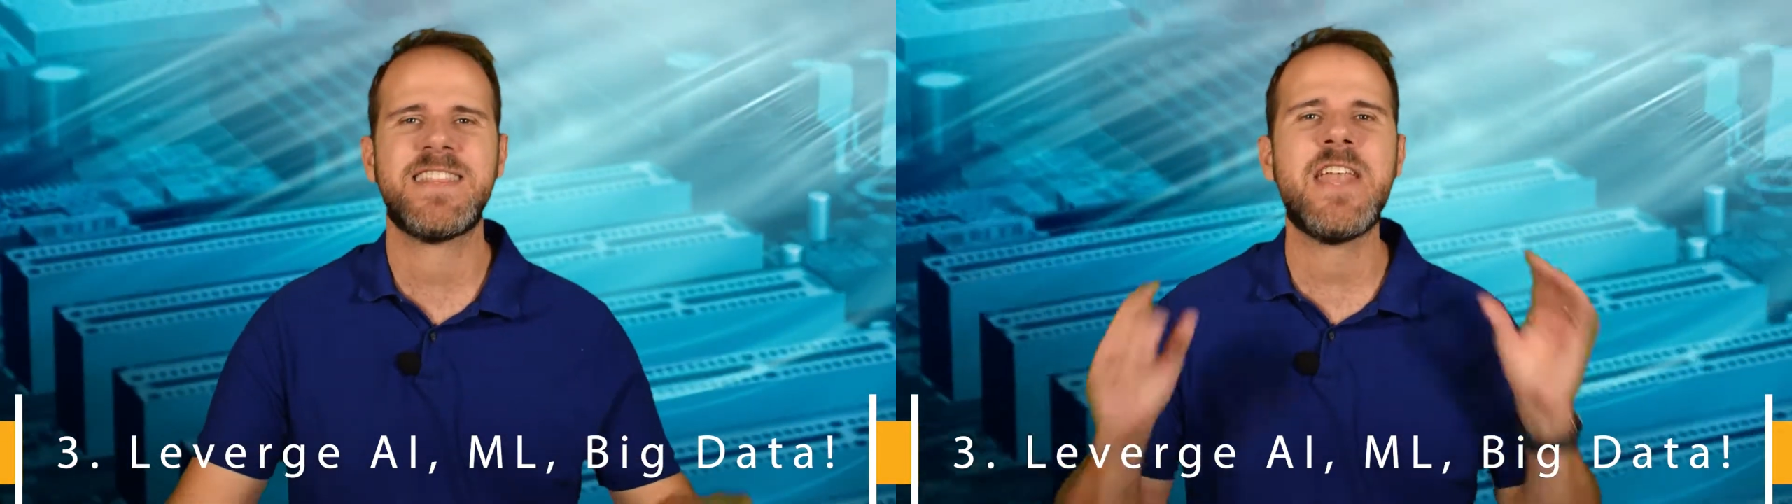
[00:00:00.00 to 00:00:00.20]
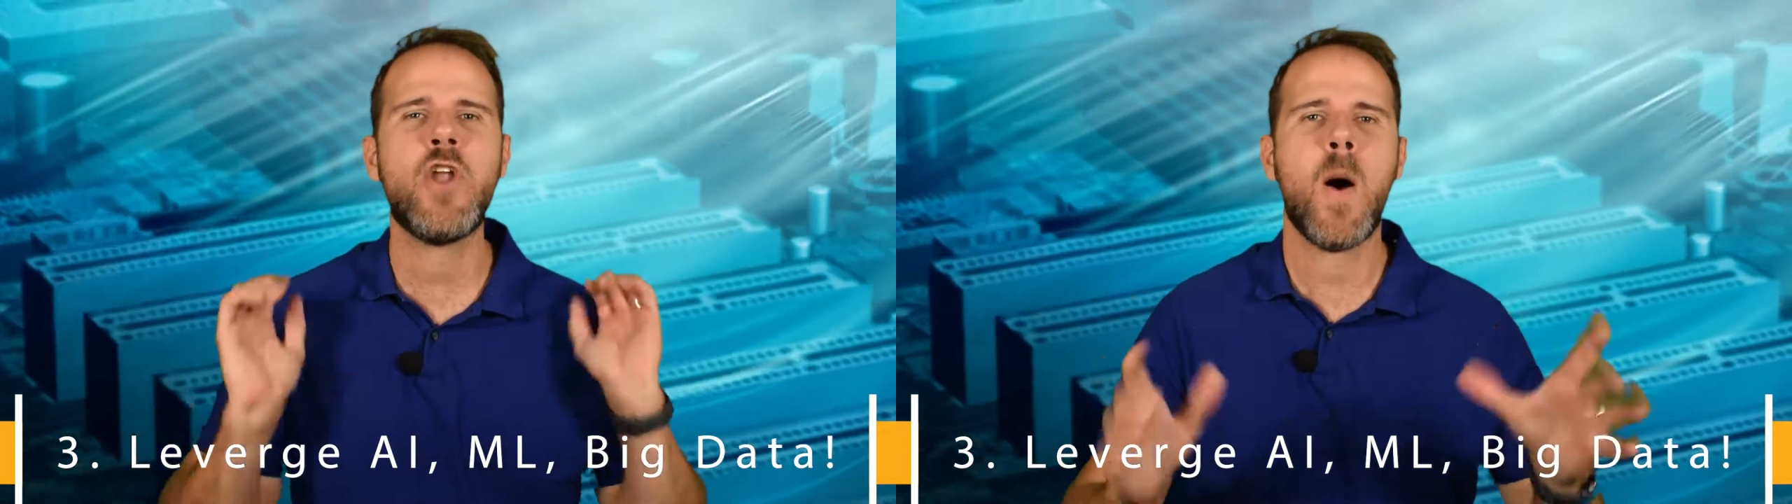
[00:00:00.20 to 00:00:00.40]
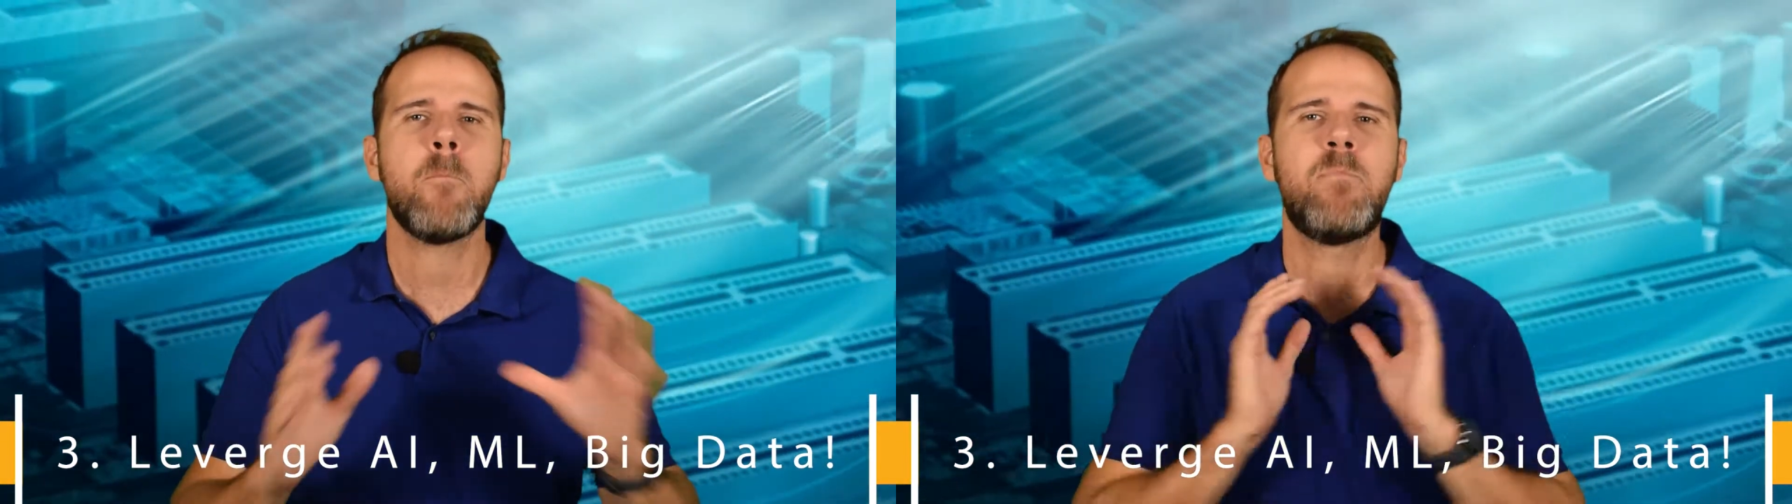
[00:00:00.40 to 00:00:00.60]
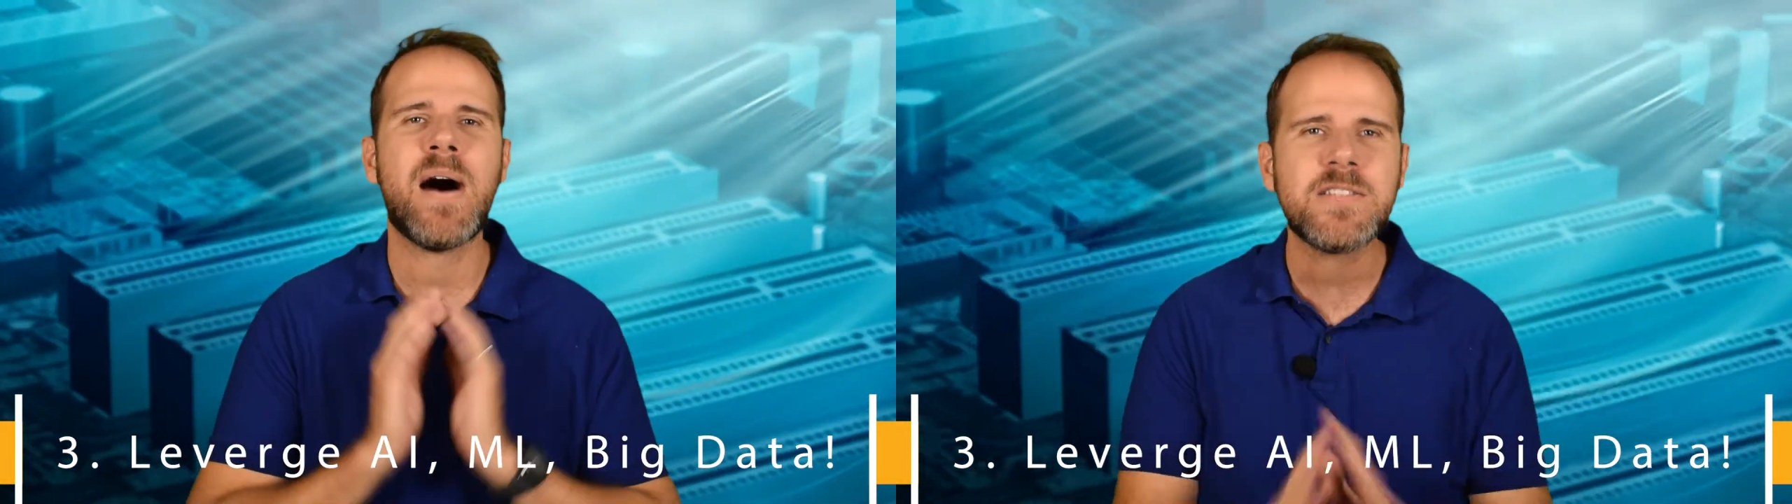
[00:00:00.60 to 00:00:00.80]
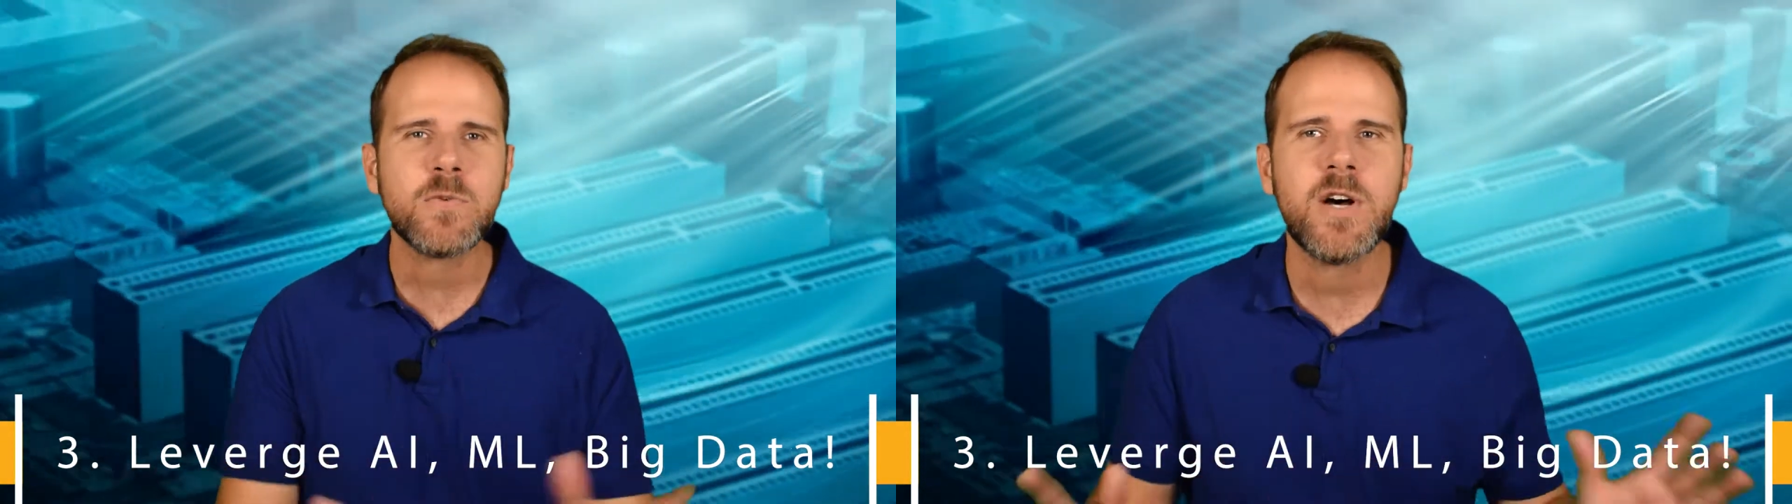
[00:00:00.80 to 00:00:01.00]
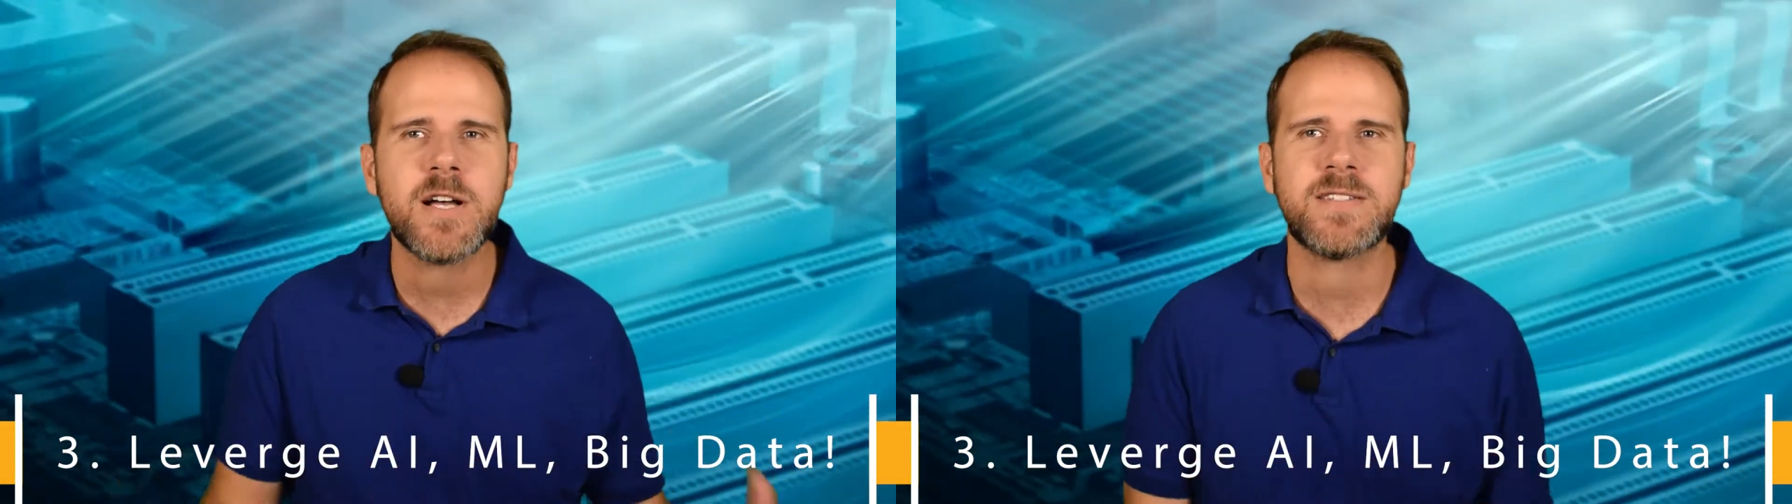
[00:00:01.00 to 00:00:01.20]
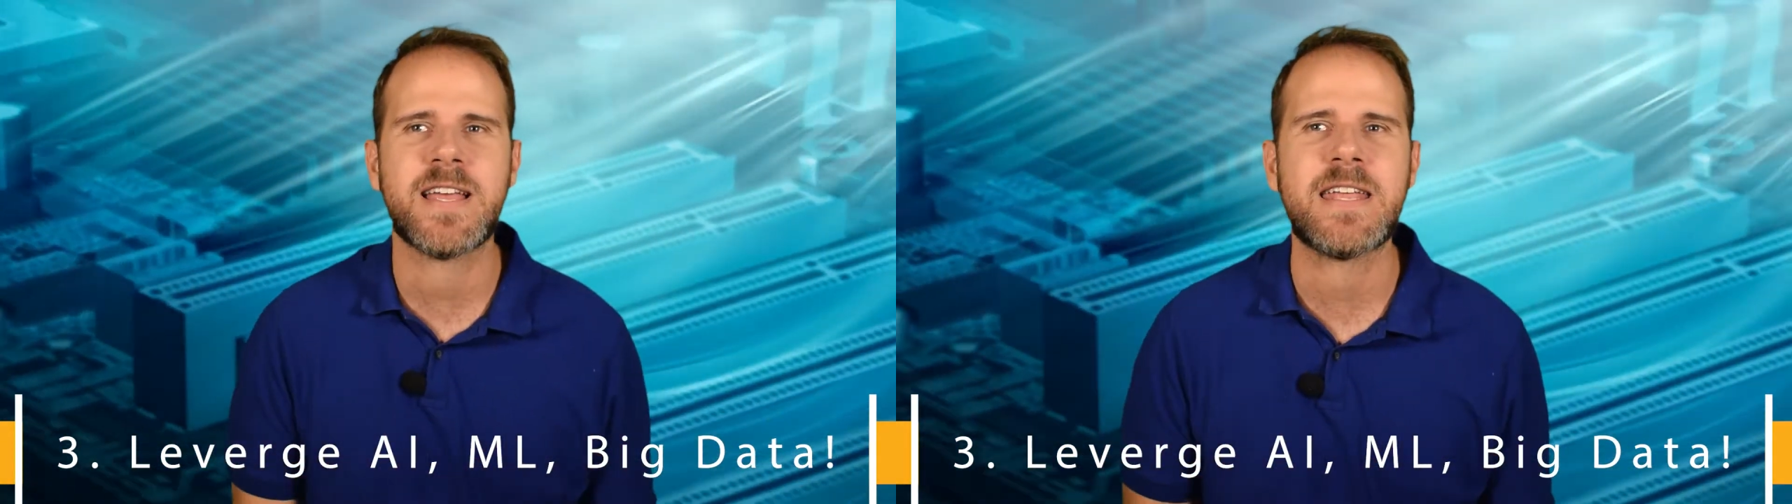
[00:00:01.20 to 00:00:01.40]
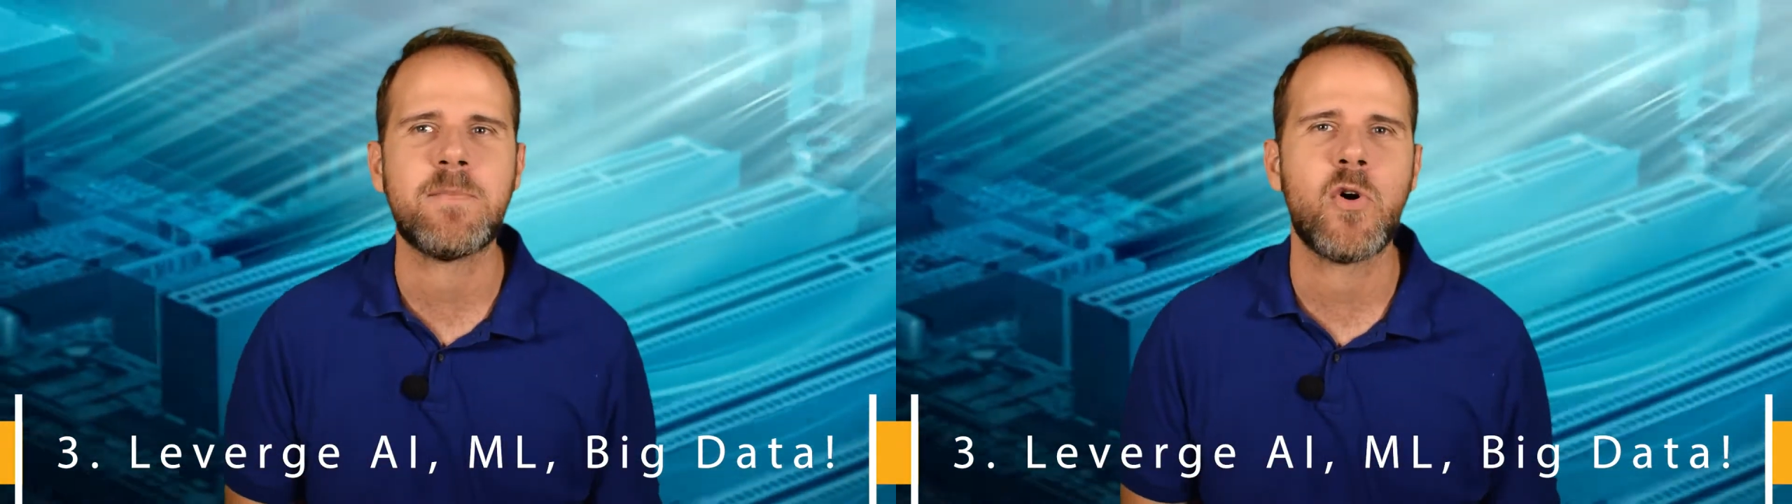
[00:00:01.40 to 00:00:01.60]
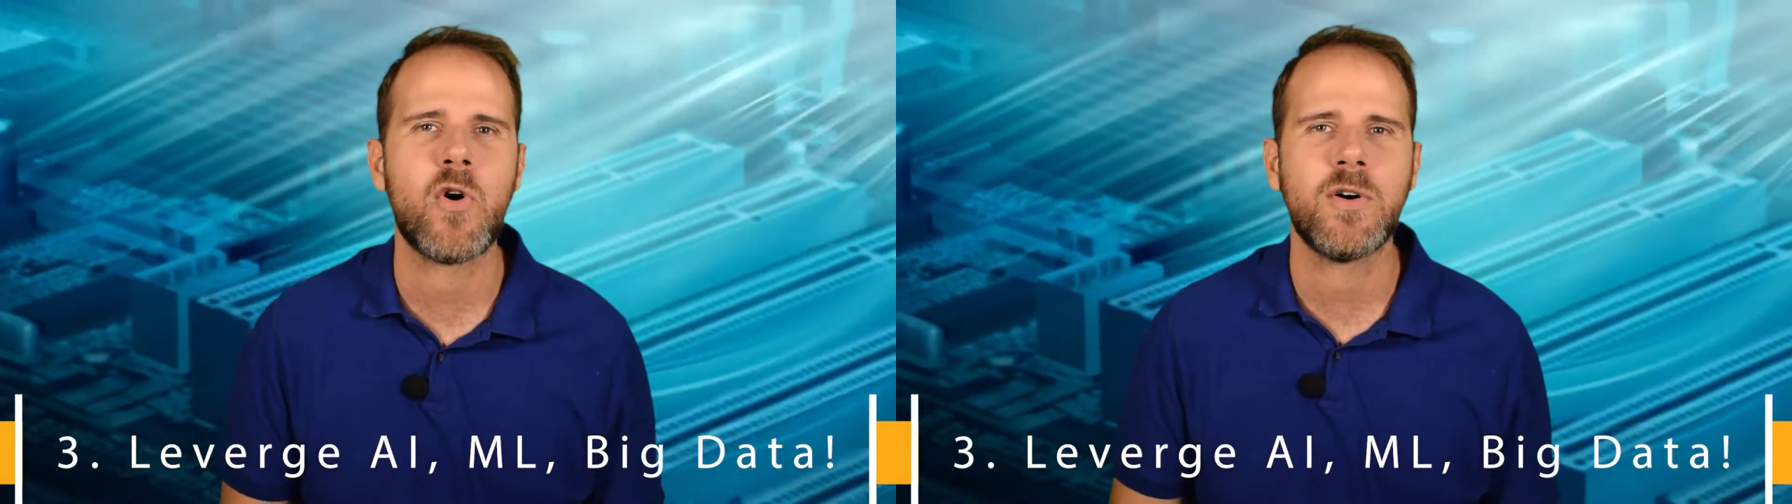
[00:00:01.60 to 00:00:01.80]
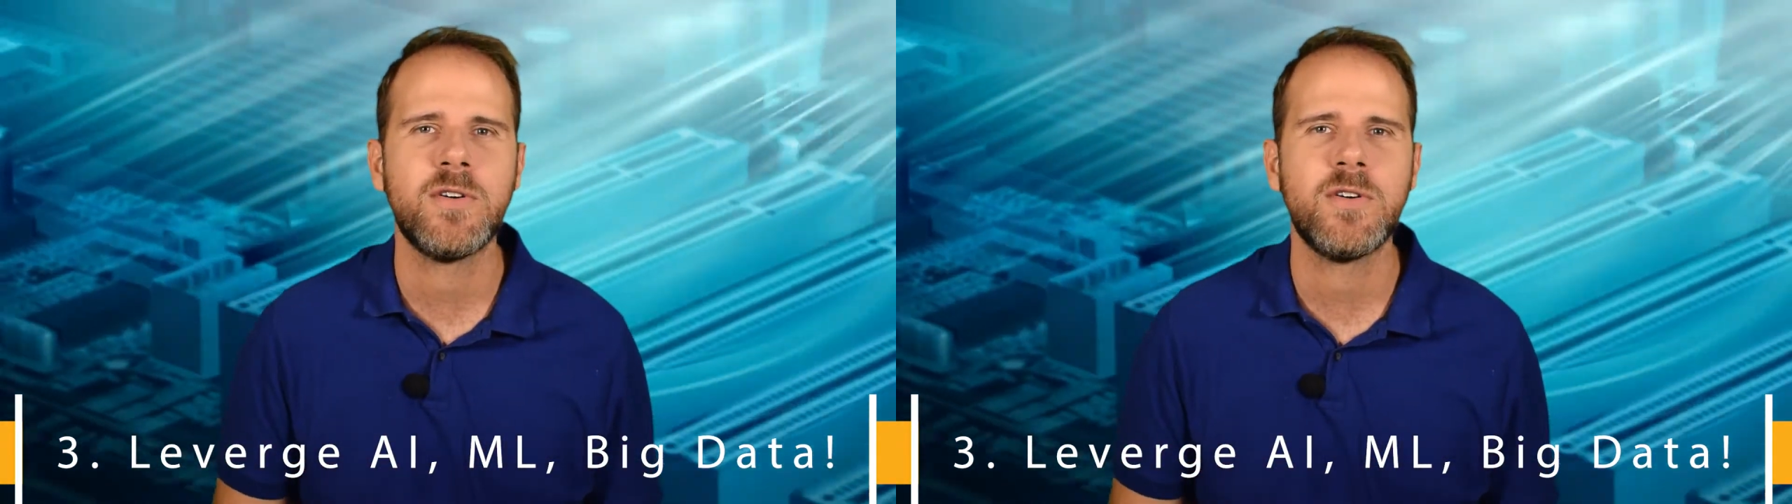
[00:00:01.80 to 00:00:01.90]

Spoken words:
they're not buzzwords anymore.